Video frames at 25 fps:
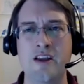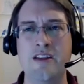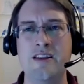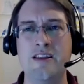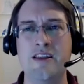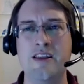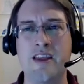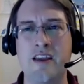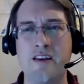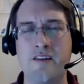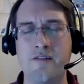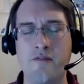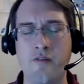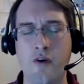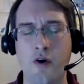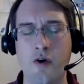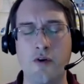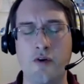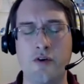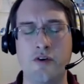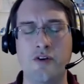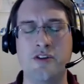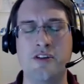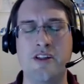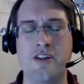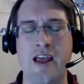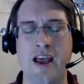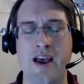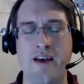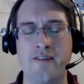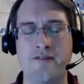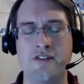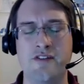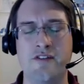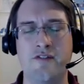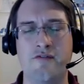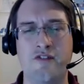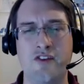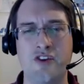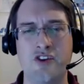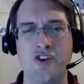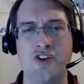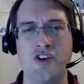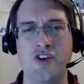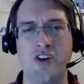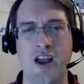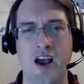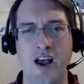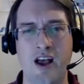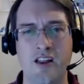to get voters to have
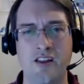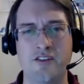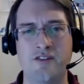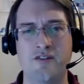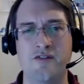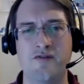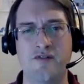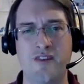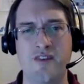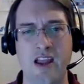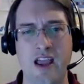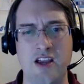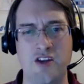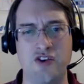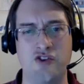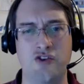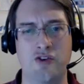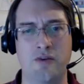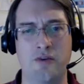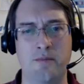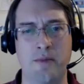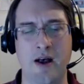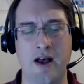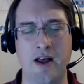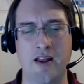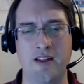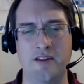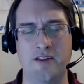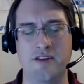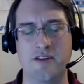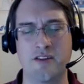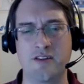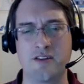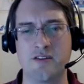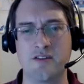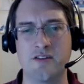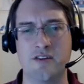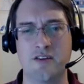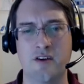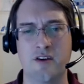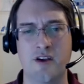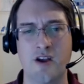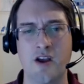sufficient knowledge of national politics.